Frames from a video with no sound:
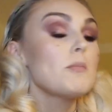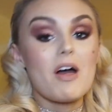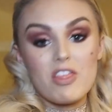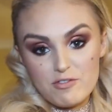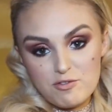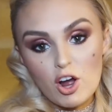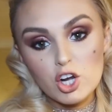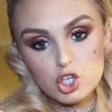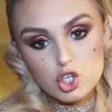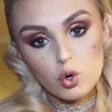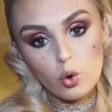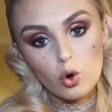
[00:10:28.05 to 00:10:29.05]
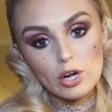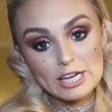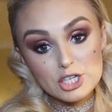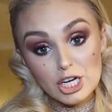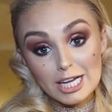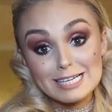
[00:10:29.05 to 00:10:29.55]
By the front door,
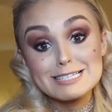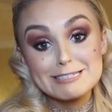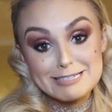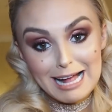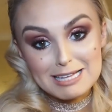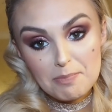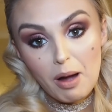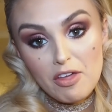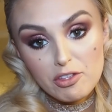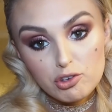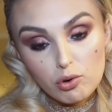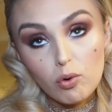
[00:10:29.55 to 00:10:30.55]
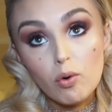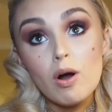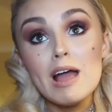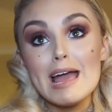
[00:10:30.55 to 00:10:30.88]
literally like sat by the door